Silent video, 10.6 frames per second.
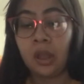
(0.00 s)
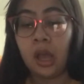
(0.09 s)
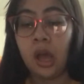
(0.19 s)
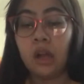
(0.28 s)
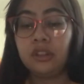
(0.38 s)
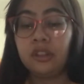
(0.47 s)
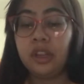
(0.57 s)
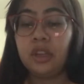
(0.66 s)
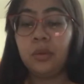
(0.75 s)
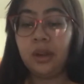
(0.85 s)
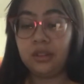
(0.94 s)
"I'll tell
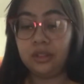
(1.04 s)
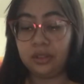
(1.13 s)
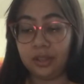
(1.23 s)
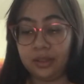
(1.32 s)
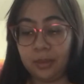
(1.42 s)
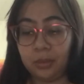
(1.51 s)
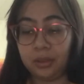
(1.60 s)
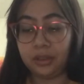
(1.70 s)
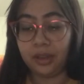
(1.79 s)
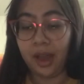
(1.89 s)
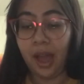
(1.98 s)
you what I'll do," said
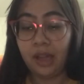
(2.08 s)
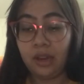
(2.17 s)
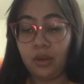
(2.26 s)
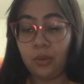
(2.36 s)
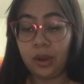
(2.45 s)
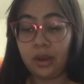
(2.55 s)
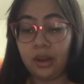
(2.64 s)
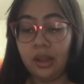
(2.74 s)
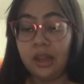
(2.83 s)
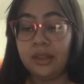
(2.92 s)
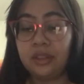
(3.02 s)
Templeton. "I know where
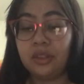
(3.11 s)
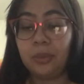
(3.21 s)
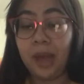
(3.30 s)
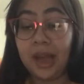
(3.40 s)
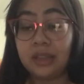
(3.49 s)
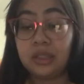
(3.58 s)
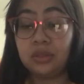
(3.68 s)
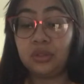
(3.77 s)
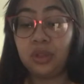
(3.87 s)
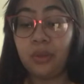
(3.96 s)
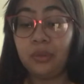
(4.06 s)
there's a package of
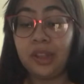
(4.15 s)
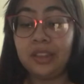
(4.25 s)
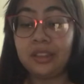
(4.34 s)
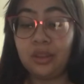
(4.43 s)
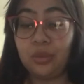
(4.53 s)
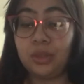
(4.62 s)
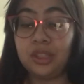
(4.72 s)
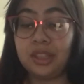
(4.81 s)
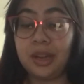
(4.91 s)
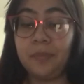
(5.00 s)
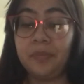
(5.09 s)
soap flakes in the
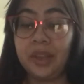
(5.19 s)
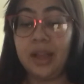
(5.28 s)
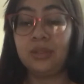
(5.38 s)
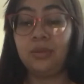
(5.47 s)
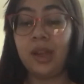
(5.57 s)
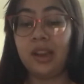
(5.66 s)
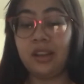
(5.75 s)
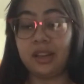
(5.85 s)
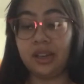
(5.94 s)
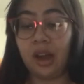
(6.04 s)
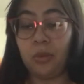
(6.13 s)
woodshed. It has writing
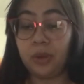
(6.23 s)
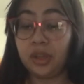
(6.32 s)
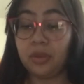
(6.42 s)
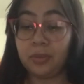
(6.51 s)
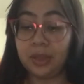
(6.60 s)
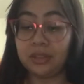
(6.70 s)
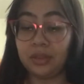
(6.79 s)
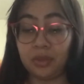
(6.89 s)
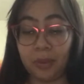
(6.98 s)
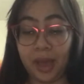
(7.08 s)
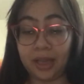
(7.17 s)
on it. I'll bring you a piece of
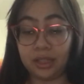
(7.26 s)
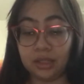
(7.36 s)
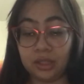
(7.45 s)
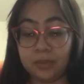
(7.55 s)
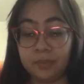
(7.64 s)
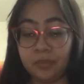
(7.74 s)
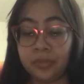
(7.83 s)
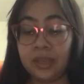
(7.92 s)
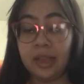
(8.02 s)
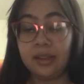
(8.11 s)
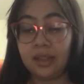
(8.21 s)
the package."
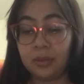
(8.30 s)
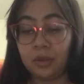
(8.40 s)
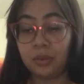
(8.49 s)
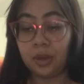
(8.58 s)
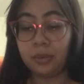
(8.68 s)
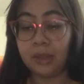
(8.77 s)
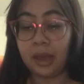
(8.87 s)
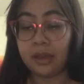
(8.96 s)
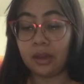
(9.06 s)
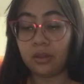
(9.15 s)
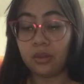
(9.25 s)
He climbed the rope that
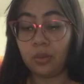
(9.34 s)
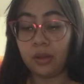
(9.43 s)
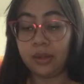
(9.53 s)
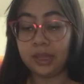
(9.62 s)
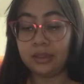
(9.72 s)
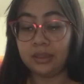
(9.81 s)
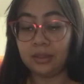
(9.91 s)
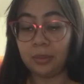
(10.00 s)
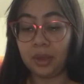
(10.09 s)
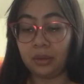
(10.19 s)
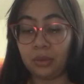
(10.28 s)
hung on the wall and
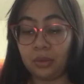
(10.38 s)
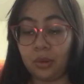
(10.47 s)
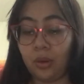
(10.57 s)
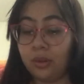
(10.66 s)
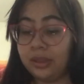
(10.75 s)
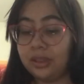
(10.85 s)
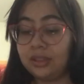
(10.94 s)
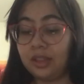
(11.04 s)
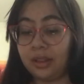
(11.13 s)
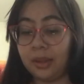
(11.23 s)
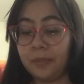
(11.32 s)
disappeared through a hole in the
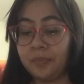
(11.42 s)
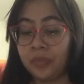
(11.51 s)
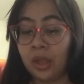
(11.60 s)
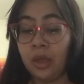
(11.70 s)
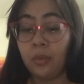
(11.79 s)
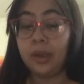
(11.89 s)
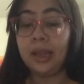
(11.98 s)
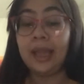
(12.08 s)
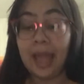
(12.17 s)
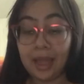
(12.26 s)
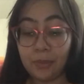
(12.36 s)
ceiling. When he
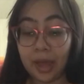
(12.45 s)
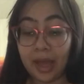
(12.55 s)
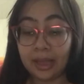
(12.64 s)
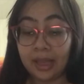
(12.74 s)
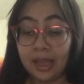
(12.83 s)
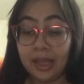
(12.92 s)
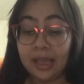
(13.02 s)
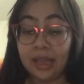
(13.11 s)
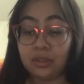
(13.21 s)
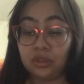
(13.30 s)
came back, he had